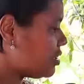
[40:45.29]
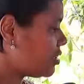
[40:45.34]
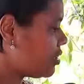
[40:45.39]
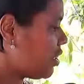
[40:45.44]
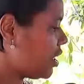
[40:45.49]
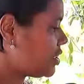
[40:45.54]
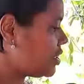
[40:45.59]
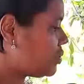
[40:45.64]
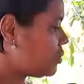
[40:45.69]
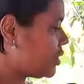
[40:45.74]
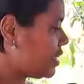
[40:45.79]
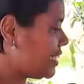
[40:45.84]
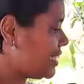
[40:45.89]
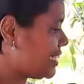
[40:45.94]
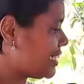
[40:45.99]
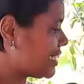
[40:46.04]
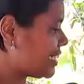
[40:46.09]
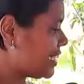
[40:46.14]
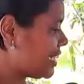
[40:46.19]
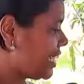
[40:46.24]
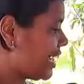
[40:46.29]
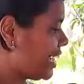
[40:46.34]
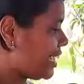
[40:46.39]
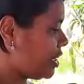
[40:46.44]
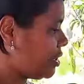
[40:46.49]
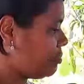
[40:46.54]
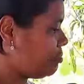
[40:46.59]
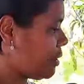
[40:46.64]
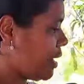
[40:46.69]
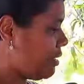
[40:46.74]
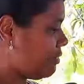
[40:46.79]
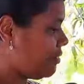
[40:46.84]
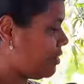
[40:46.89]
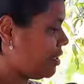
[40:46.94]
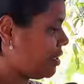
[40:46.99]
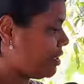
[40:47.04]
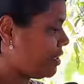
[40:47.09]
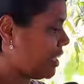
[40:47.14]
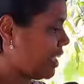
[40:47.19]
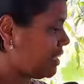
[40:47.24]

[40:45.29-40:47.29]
God's word is creative power.